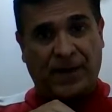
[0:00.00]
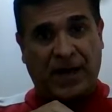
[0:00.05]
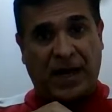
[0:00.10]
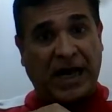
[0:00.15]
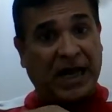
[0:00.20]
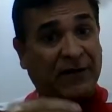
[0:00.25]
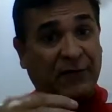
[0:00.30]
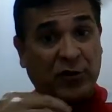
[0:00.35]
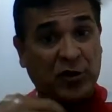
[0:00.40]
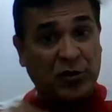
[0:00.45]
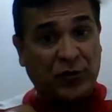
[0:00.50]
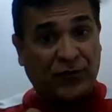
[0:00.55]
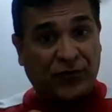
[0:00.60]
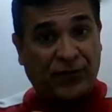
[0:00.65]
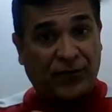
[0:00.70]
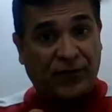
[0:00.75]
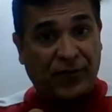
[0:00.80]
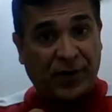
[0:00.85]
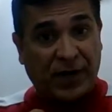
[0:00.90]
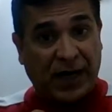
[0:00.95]
I was
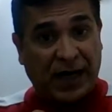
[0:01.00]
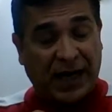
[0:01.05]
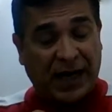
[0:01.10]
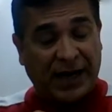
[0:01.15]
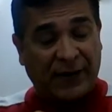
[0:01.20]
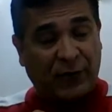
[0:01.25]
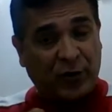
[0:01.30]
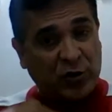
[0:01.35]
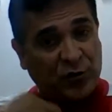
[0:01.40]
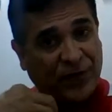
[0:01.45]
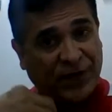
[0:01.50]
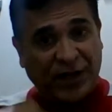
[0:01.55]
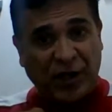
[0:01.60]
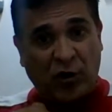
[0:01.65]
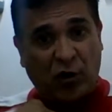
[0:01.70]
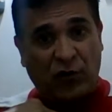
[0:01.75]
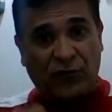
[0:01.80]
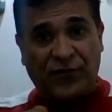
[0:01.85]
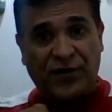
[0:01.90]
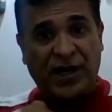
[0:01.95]
I was very
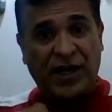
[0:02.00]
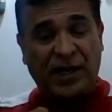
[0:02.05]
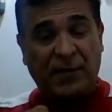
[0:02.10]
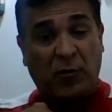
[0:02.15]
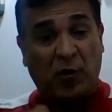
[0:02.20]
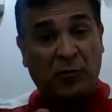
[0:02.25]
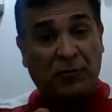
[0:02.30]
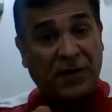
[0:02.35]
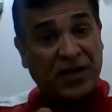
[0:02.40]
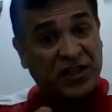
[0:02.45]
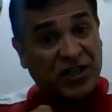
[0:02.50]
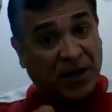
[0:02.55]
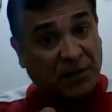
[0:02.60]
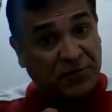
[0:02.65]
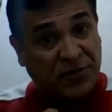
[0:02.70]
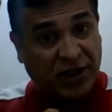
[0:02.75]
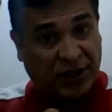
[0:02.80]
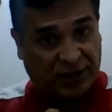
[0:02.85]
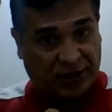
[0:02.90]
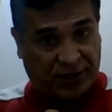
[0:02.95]
confident about my
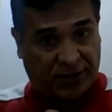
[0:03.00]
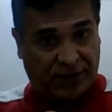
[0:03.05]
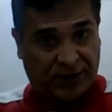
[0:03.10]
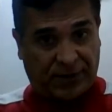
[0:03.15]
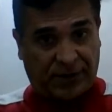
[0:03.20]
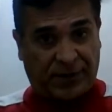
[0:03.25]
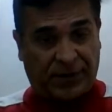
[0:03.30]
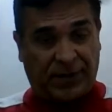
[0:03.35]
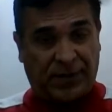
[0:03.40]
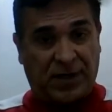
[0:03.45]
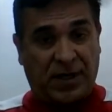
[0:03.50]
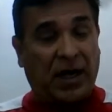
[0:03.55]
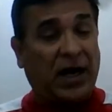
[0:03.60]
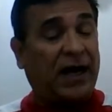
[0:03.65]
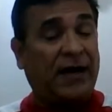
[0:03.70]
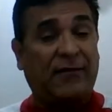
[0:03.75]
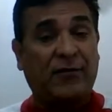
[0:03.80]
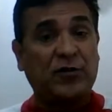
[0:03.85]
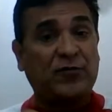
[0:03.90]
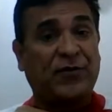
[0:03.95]
subject.
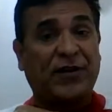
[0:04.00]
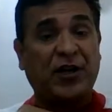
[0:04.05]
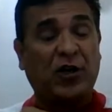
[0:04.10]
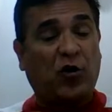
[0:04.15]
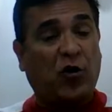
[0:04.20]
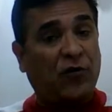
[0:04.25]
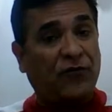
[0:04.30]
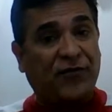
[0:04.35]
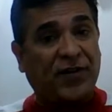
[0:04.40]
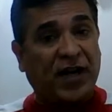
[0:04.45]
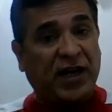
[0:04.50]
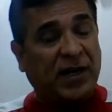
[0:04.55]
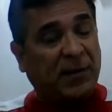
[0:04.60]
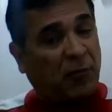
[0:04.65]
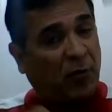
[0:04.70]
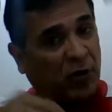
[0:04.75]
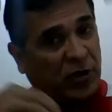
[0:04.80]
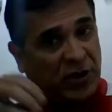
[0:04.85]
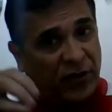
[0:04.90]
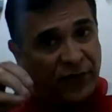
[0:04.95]
I was very confident
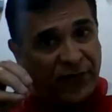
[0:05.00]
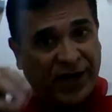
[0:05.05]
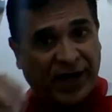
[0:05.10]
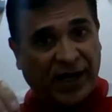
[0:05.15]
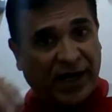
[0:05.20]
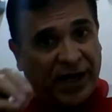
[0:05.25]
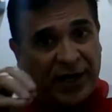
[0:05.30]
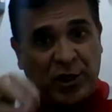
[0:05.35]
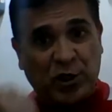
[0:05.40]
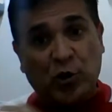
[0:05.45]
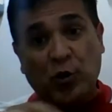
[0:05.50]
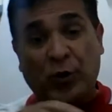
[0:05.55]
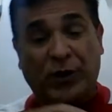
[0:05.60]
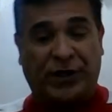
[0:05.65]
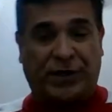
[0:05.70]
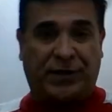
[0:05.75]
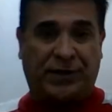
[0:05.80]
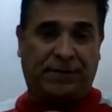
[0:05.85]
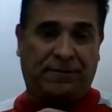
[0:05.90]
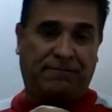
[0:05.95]
about the way I do
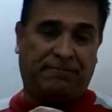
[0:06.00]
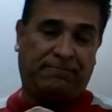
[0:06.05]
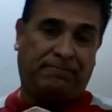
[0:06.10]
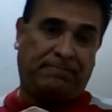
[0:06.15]
it.